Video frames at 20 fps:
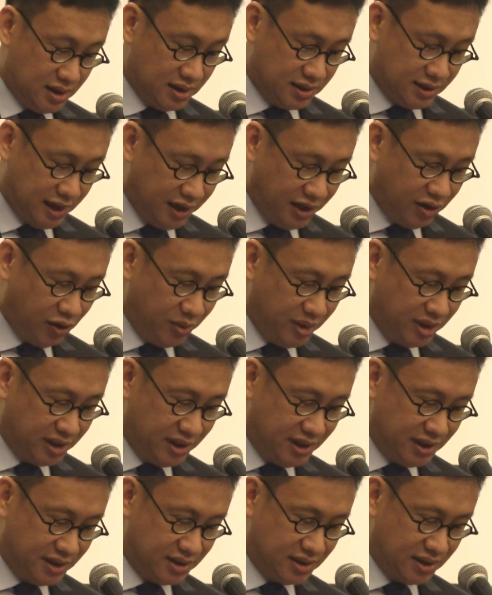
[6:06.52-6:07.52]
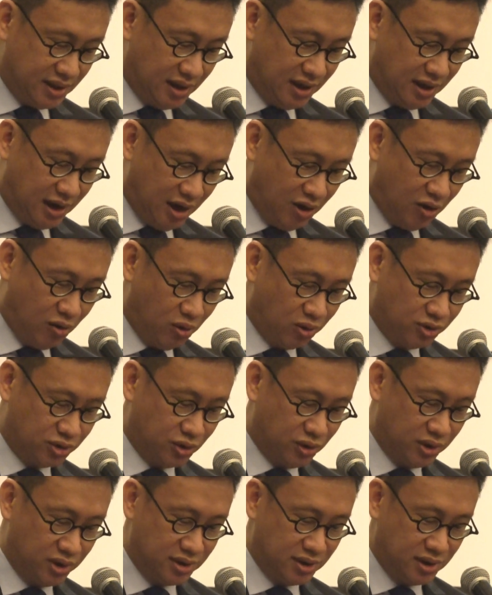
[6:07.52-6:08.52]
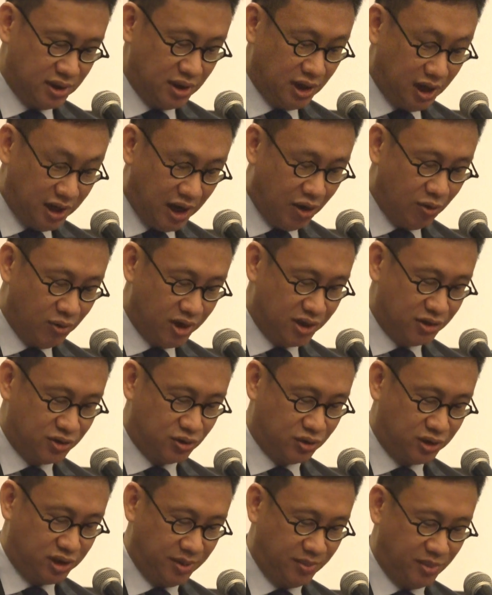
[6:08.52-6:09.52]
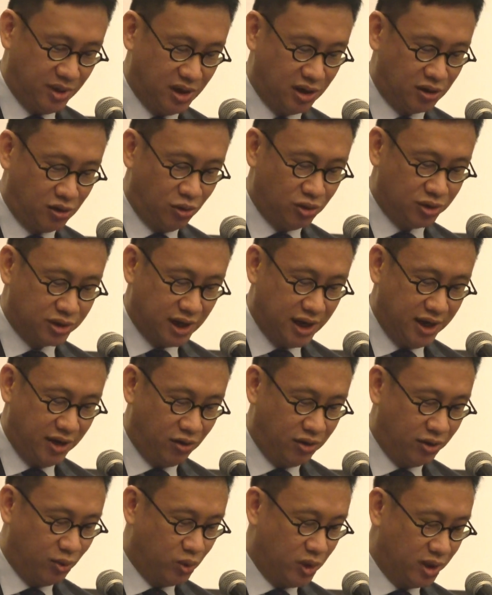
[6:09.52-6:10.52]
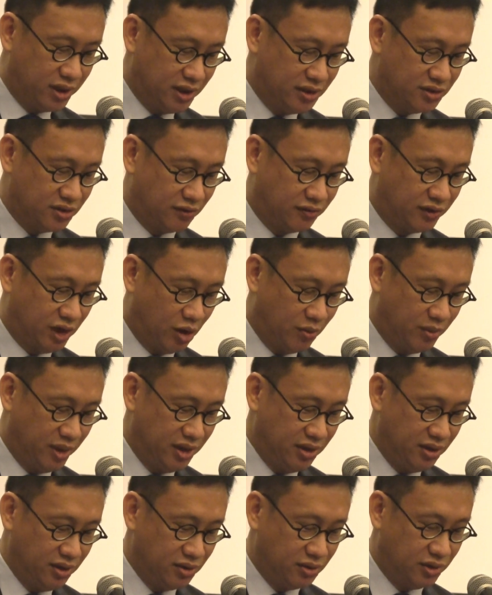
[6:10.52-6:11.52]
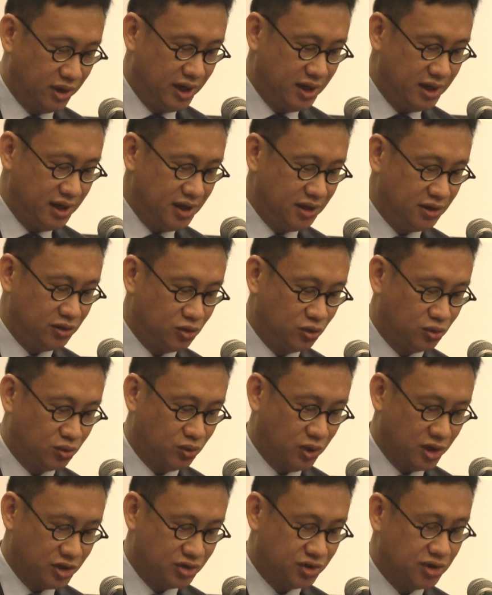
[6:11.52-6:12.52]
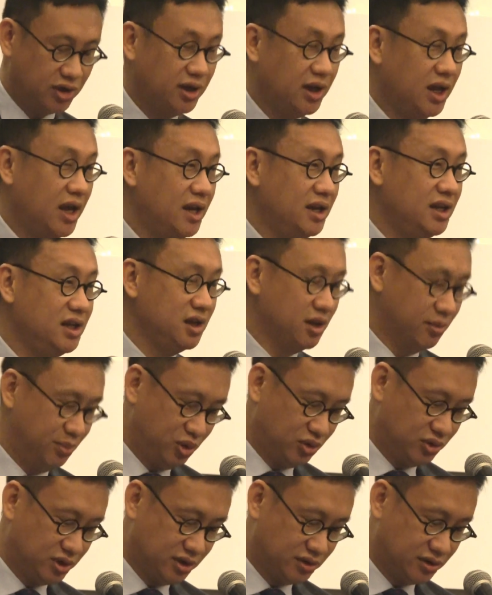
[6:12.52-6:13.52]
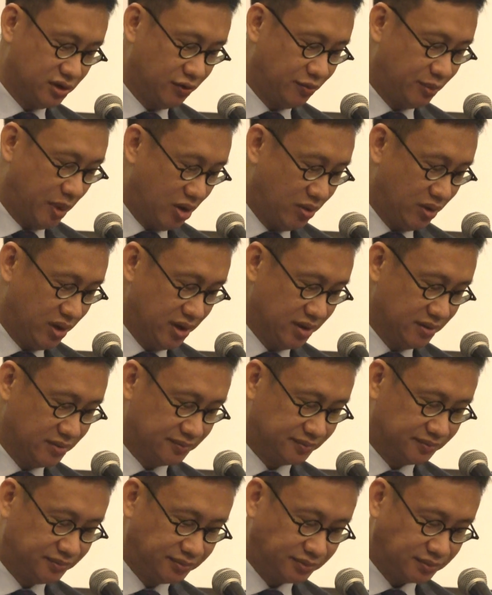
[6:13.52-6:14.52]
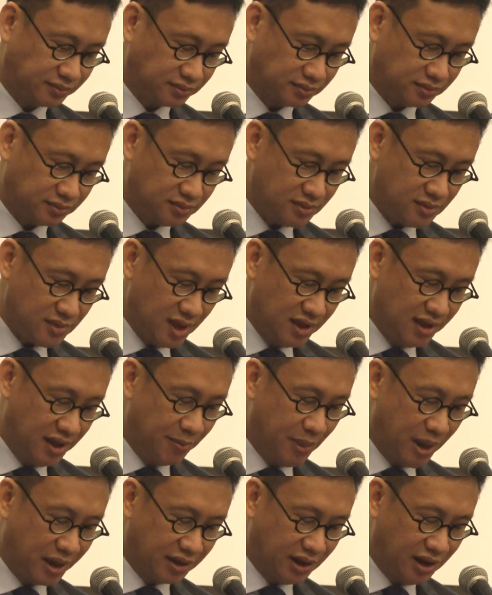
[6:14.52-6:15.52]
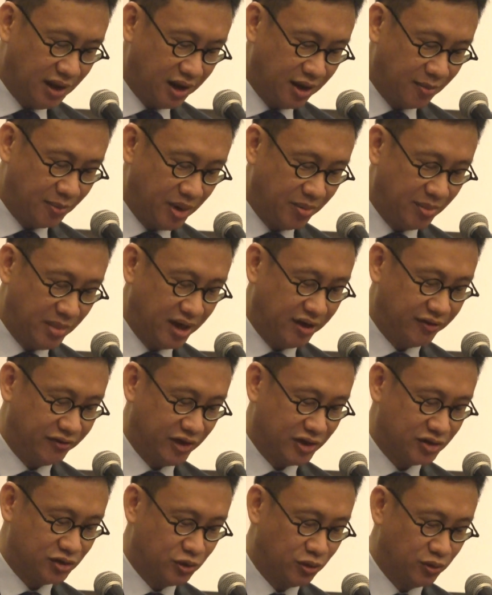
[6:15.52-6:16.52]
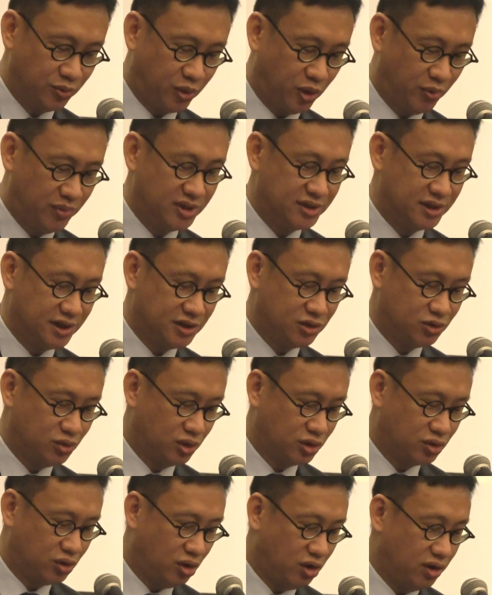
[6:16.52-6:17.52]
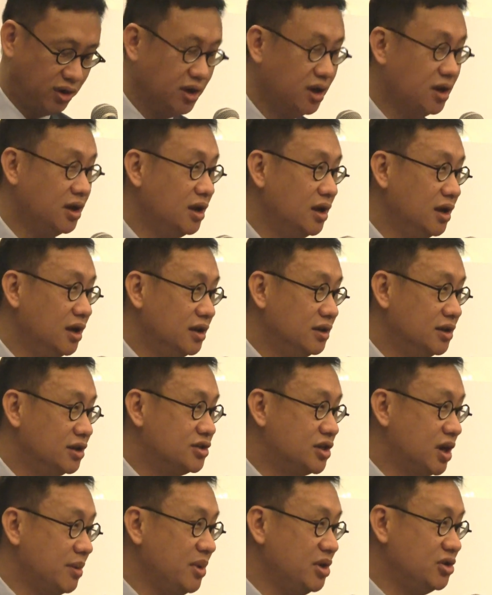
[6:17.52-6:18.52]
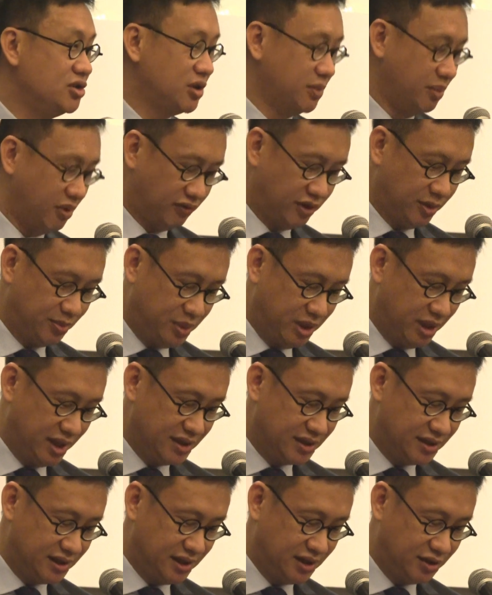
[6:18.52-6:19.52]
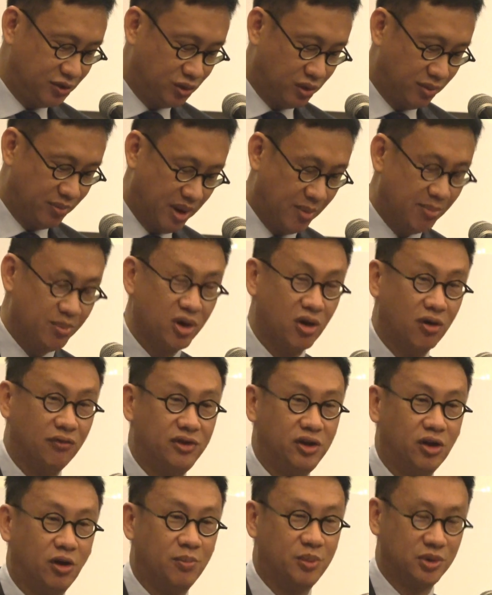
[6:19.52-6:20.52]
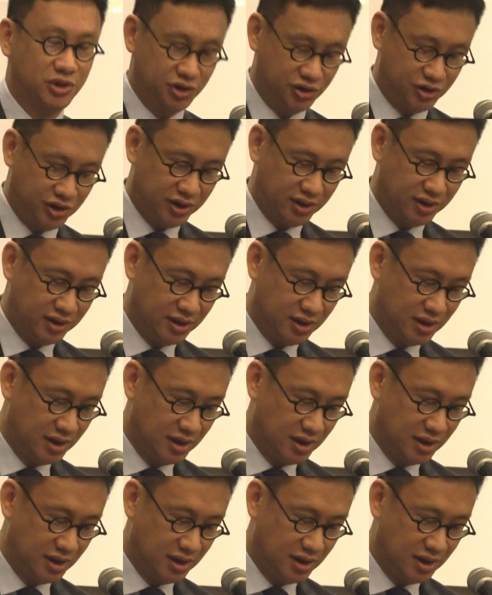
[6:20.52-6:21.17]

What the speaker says: Standing committees allow us to keep a close eye on the workings of government, ready to question any abuses of power. The Pakatan Harapan manifesto promises to accord the chairmanship of the PAC to a member of the opposition.